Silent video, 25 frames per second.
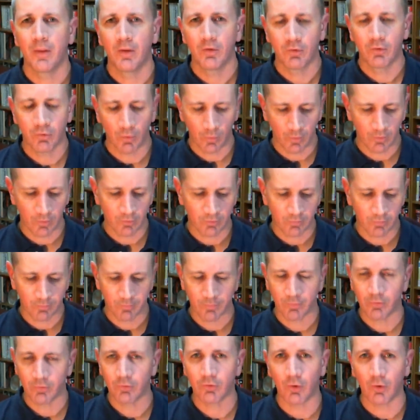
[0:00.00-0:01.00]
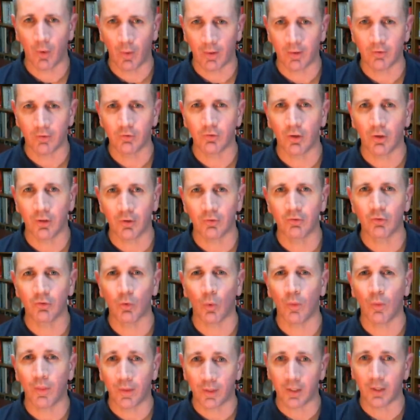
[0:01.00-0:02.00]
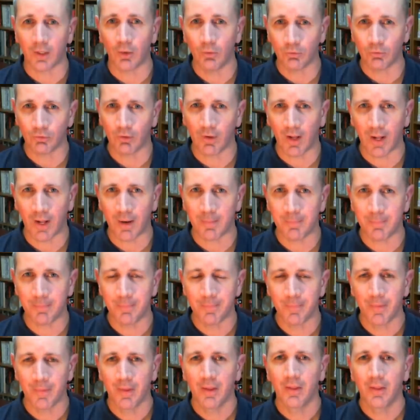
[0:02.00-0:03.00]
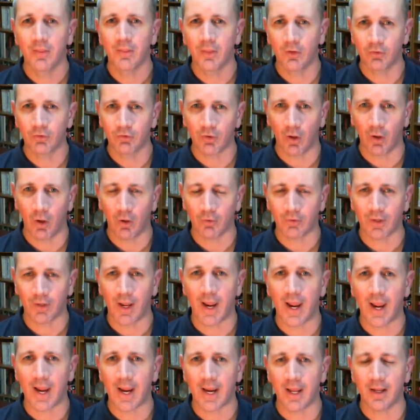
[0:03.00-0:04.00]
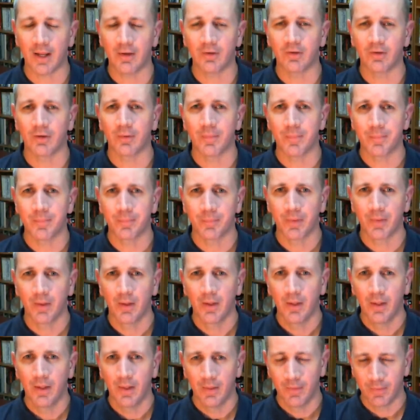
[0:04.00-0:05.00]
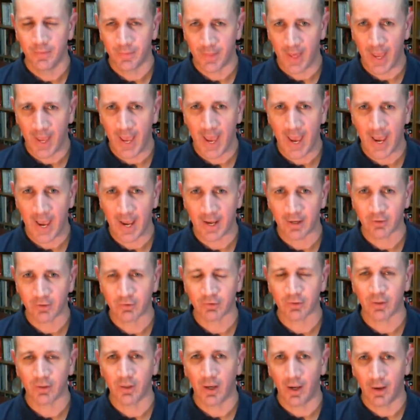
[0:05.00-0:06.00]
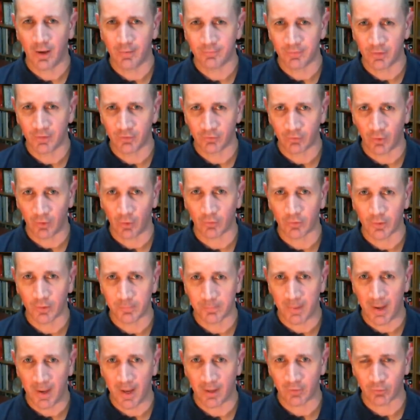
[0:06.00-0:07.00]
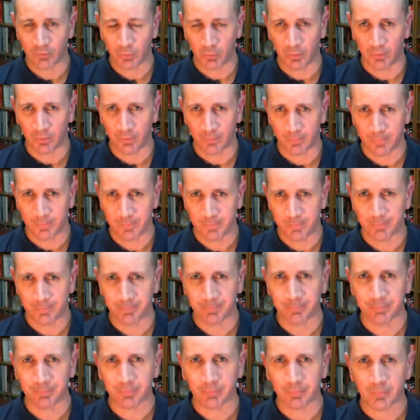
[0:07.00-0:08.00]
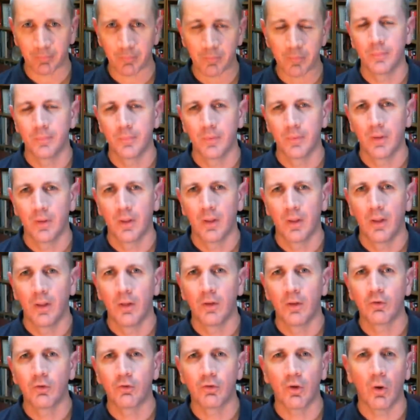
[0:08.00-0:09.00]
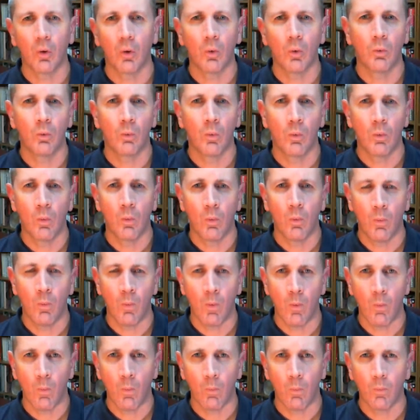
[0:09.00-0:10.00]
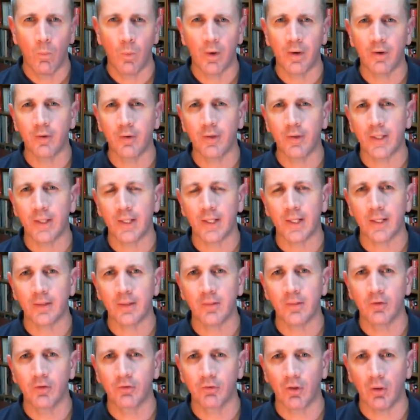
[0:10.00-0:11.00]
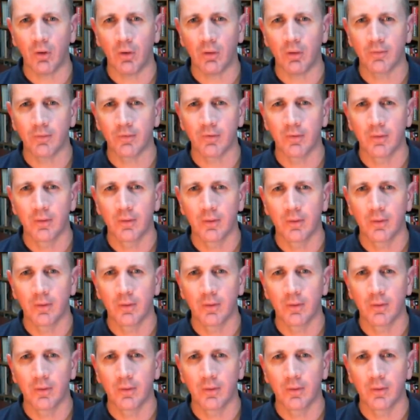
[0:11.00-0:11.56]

So you store the username, the salt, and the hash of the salted password. So where do you get the salt?